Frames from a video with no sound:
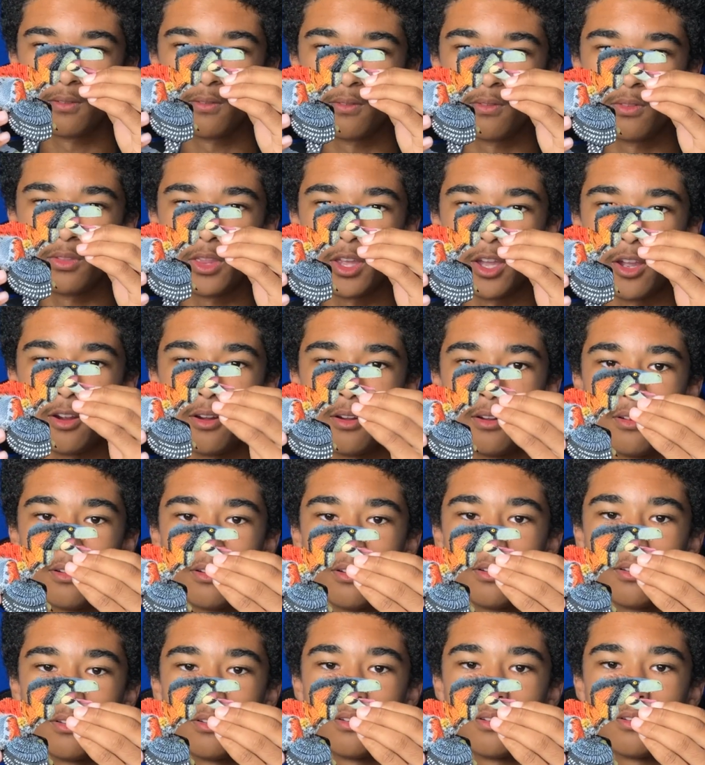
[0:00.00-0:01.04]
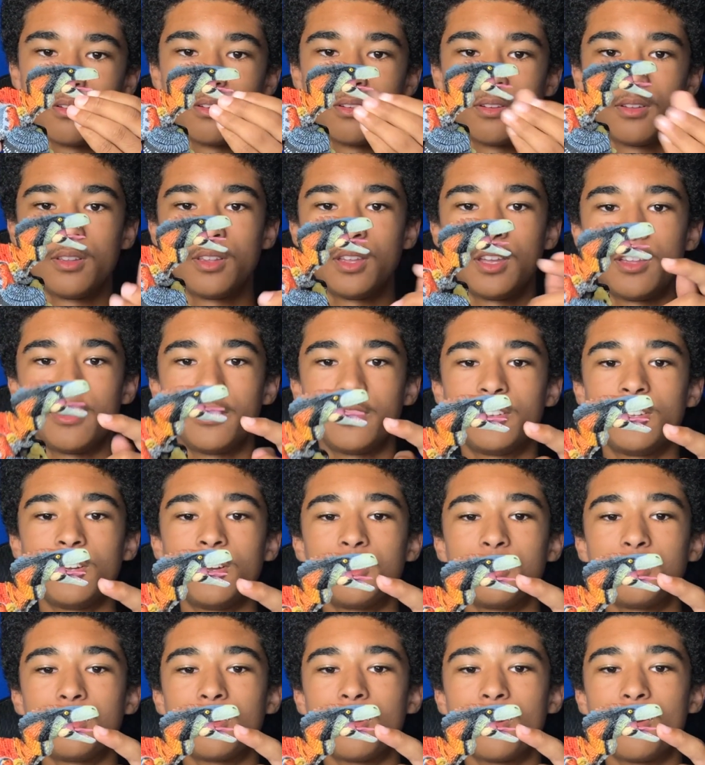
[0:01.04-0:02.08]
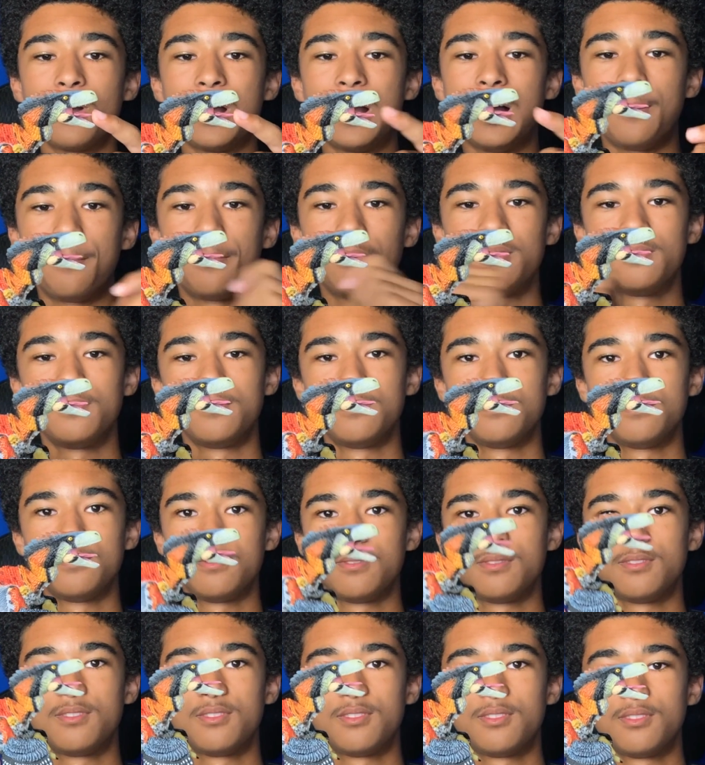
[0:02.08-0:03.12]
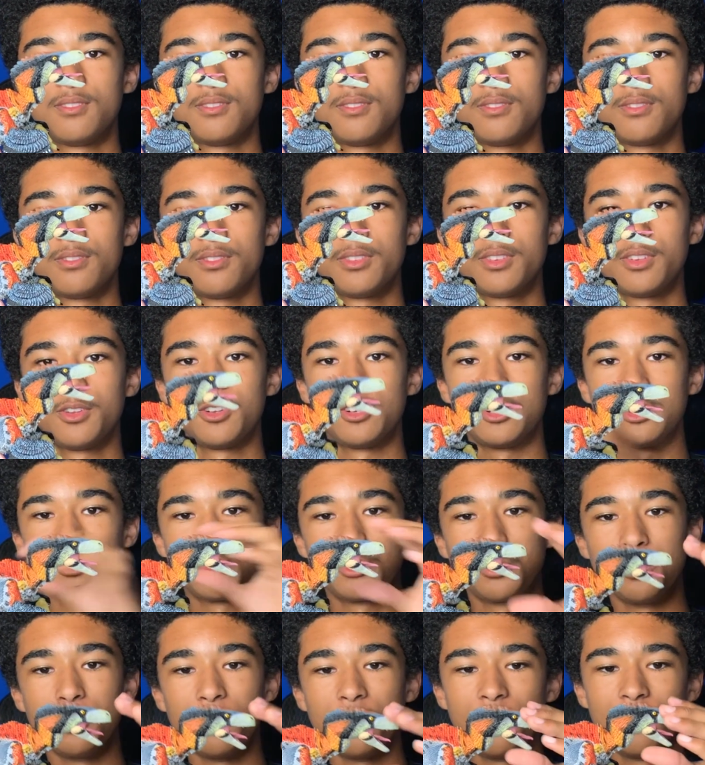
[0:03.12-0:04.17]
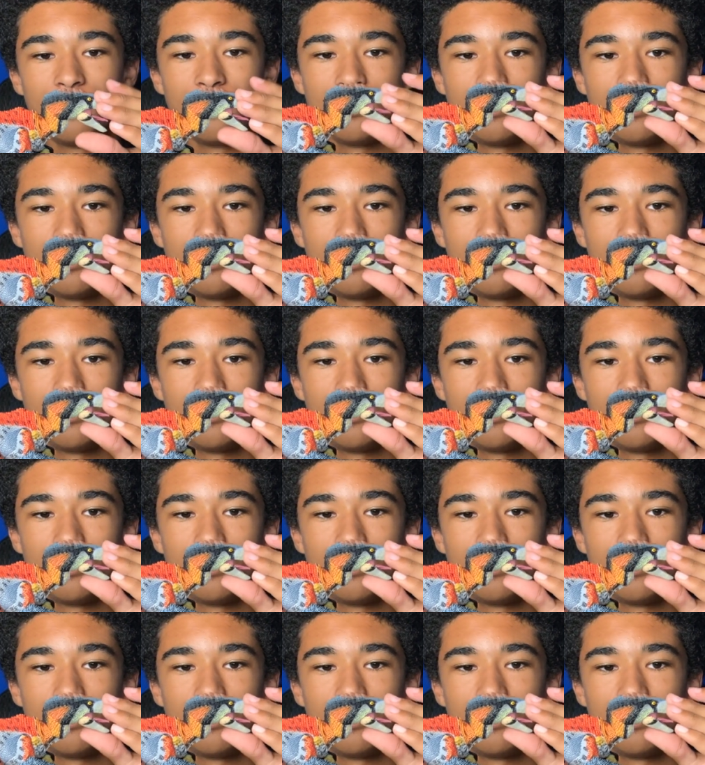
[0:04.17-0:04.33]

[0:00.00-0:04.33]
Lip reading: There. Yeah, the tongue will go up, which is cool.